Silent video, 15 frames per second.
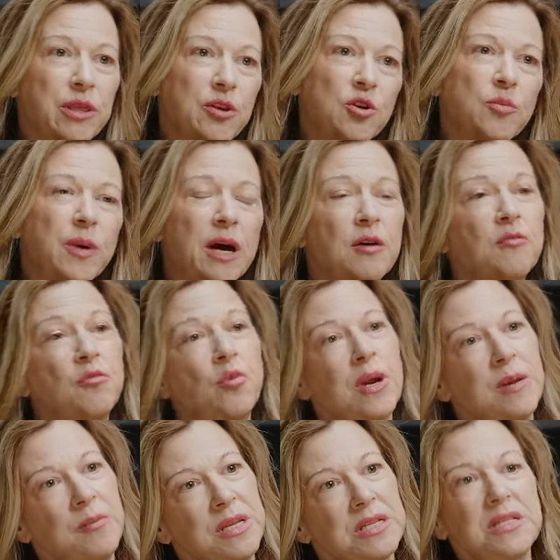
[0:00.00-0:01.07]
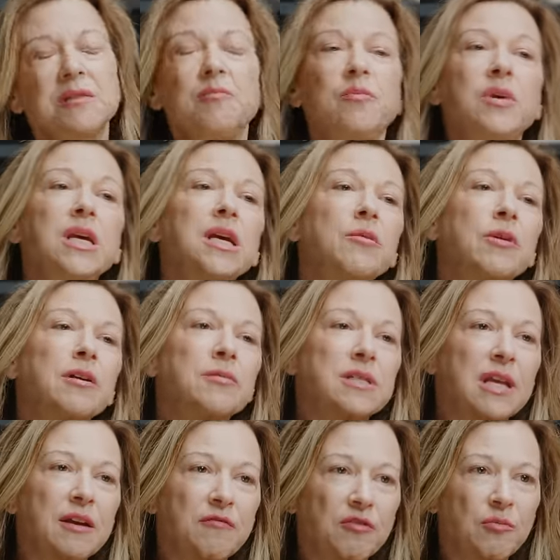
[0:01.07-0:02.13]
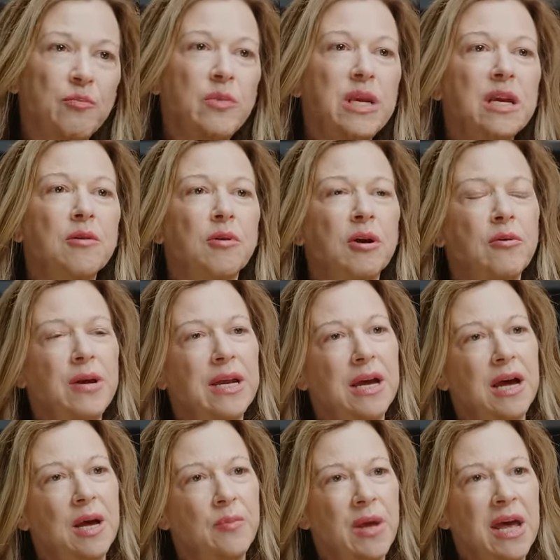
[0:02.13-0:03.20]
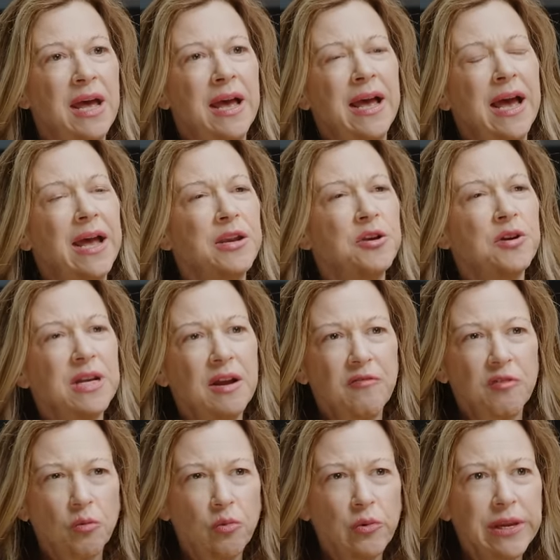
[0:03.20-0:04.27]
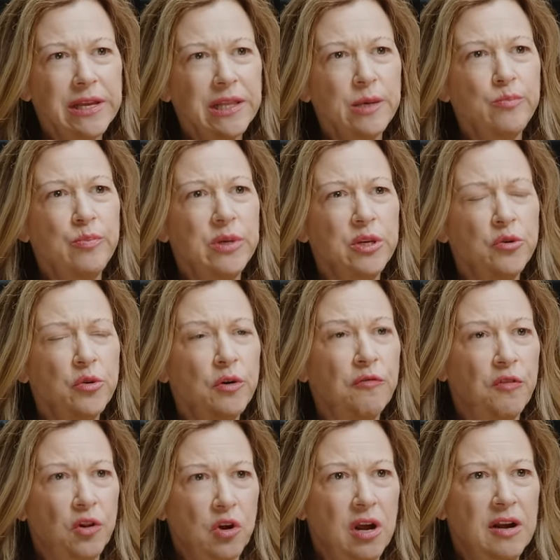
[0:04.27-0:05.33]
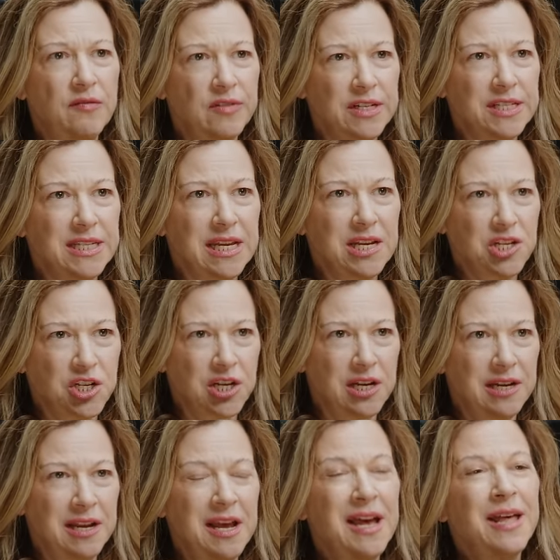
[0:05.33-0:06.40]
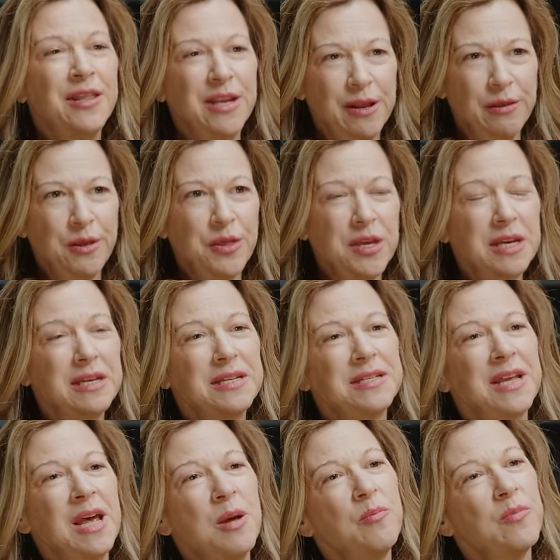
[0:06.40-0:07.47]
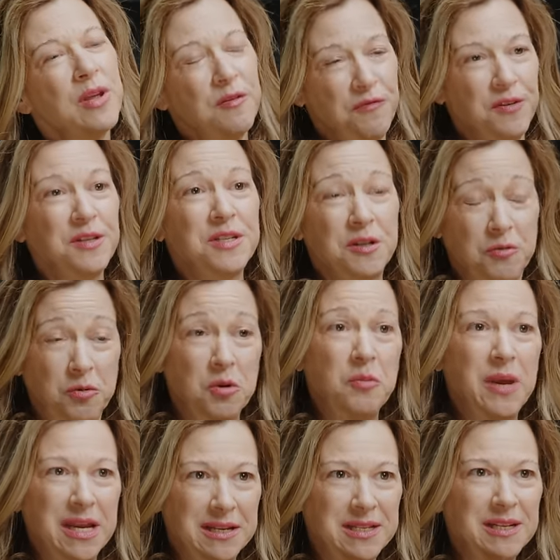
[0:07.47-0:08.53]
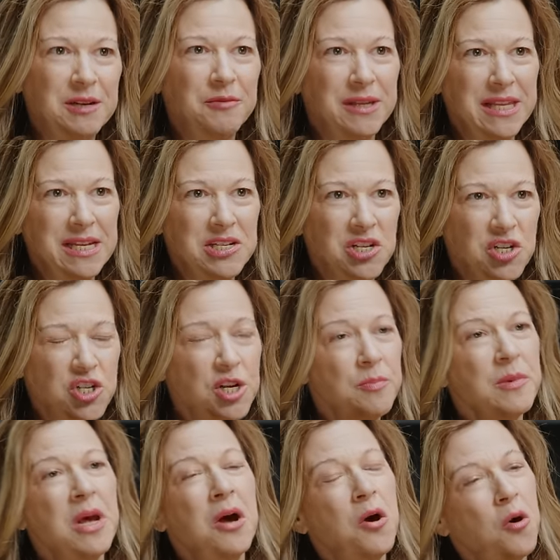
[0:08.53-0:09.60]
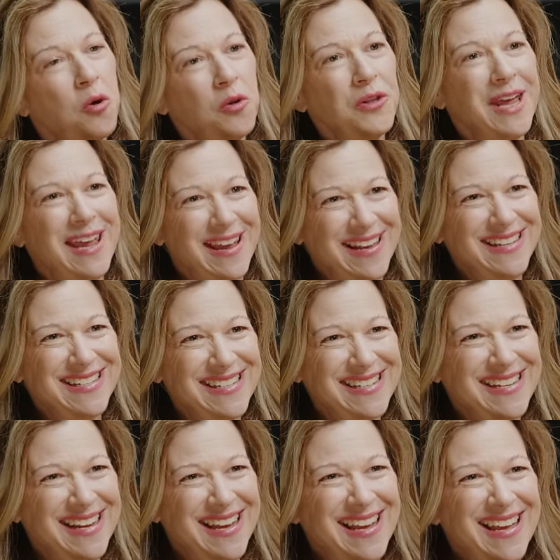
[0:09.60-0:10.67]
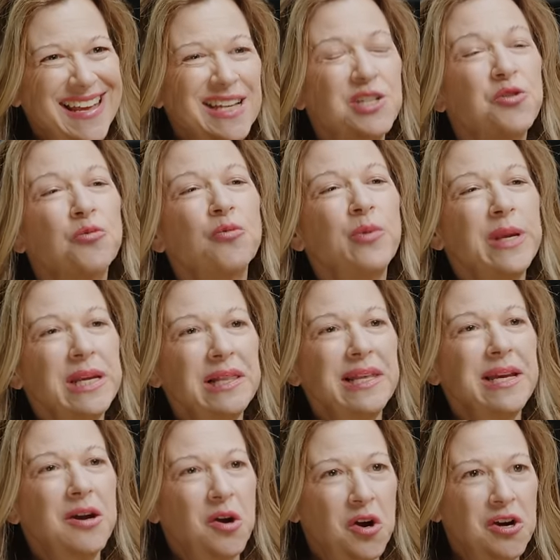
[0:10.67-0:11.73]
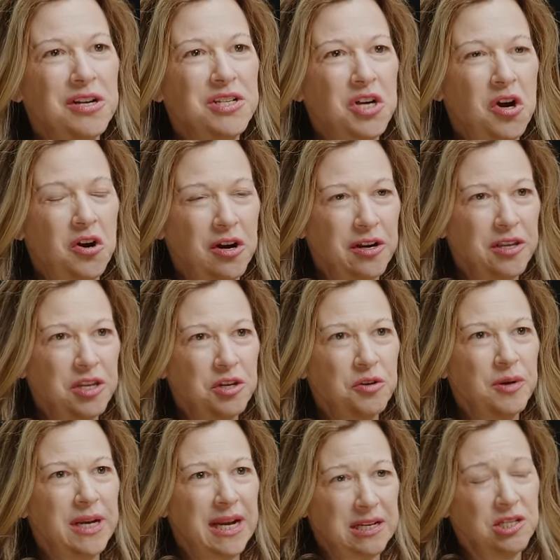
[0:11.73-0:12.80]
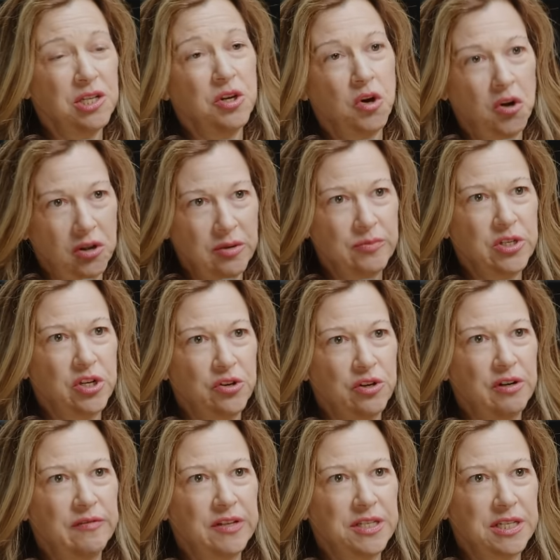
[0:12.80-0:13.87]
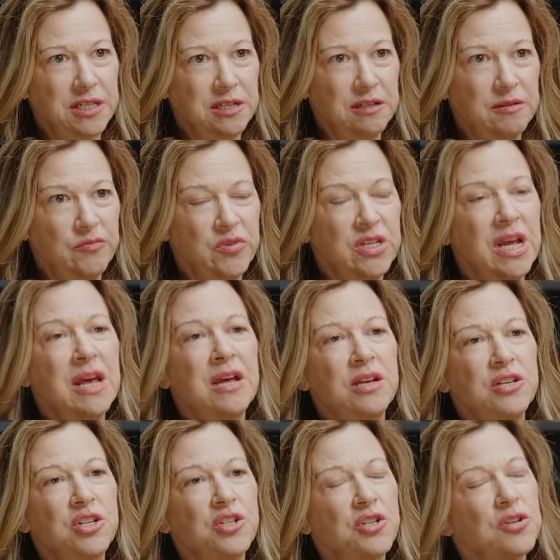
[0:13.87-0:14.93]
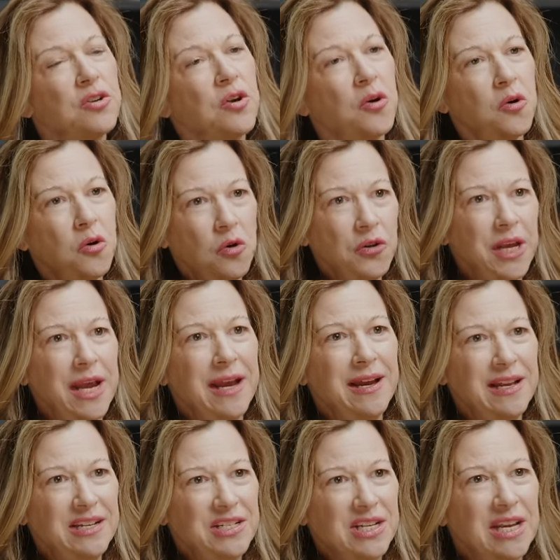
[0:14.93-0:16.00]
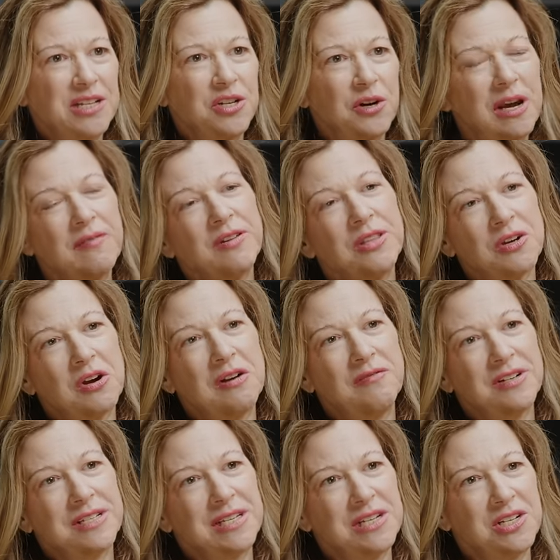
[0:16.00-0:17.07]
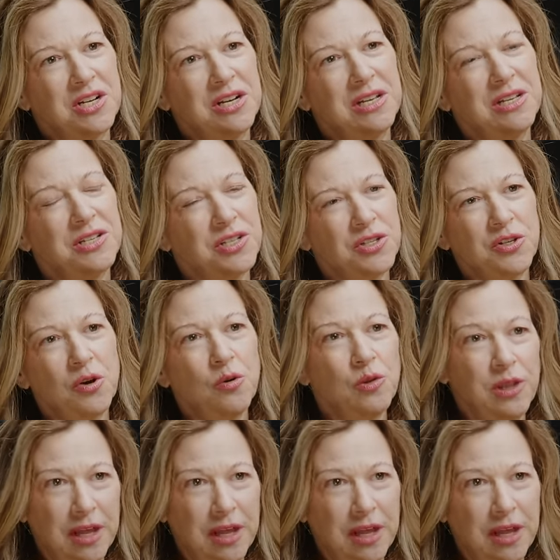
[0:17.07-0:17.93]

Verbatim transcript: with you about what it means to me, what it was like for me growing up. And you could have a really beautiful conversation. The other thing is, if it's a romantic relationship, hold hands. It's really hard to argue. It actually calms your nervous systems. Just hold hands as you're having the conversation. It's so